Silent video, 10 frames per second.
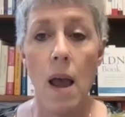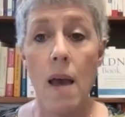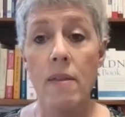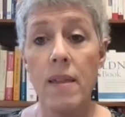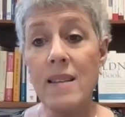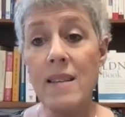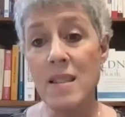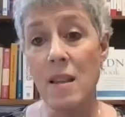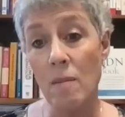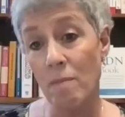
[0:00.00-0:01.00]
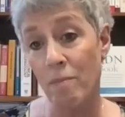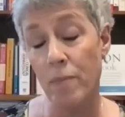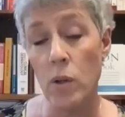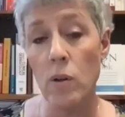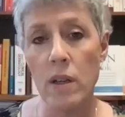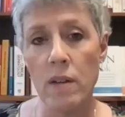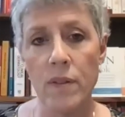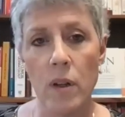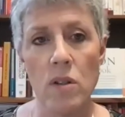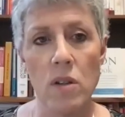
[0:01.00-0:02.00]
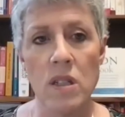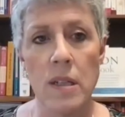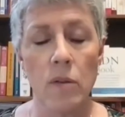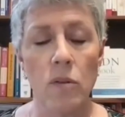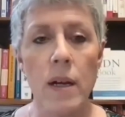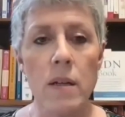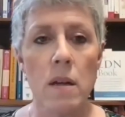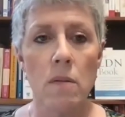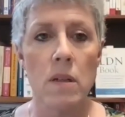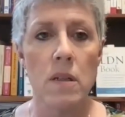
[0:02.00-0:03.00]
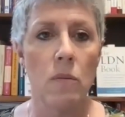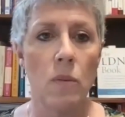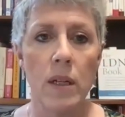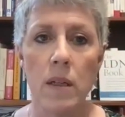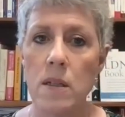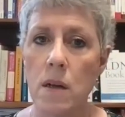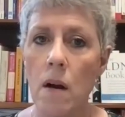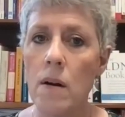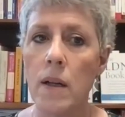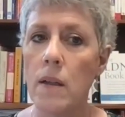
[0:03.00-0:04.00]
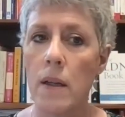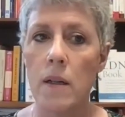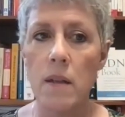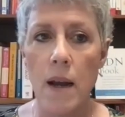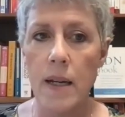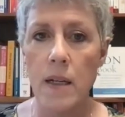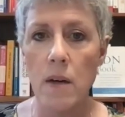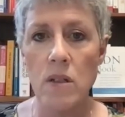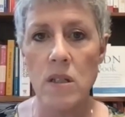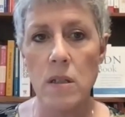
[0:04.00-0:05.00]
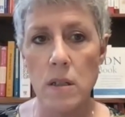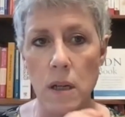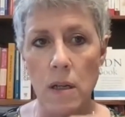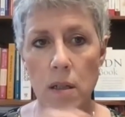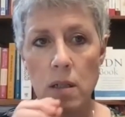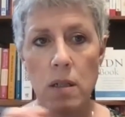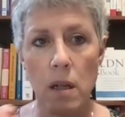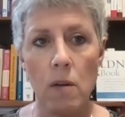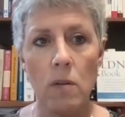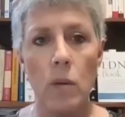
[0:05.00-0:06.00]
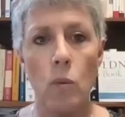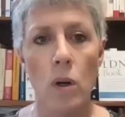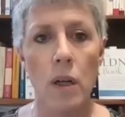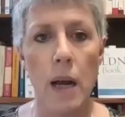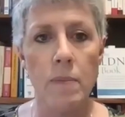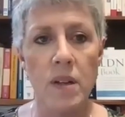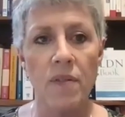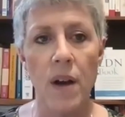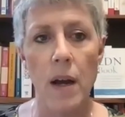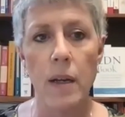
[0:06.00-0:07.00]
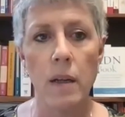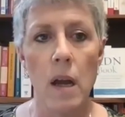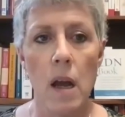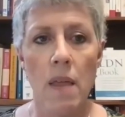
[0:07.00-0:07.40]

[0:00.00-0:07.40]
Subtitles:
And that's the beauty of low-dose naltrexone is that we can start at little tiny doses and slowly work up to find